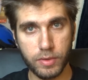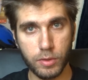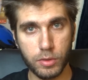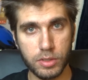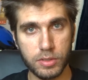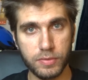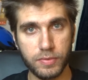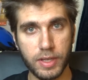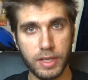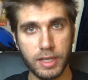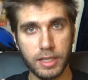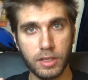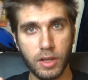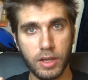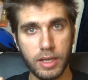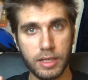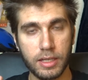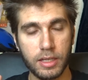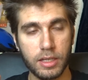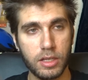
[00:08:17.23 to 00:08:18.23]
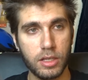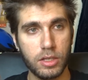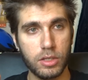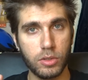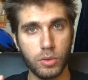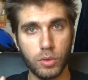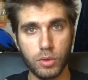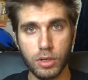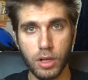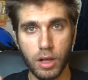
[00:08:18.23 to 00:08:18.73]
You're just feeling like
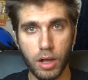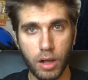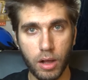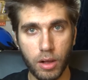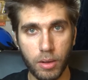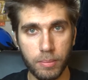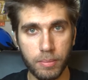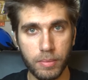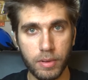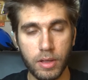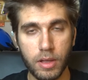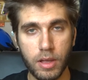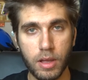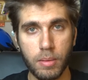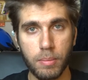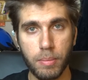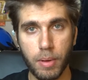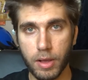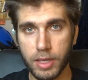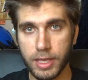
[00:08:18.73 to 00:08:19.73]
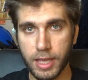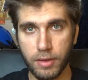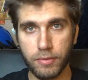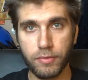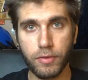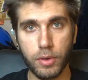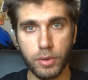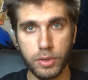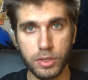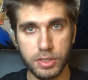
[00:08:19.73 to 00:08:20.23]
you're calm, but yet
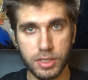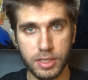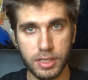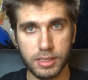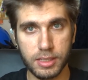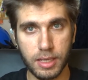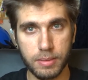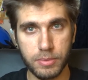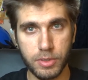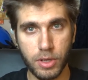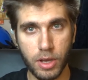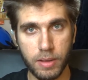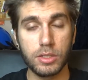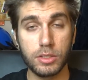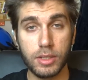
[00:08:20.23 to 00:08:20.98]
focused at the same time.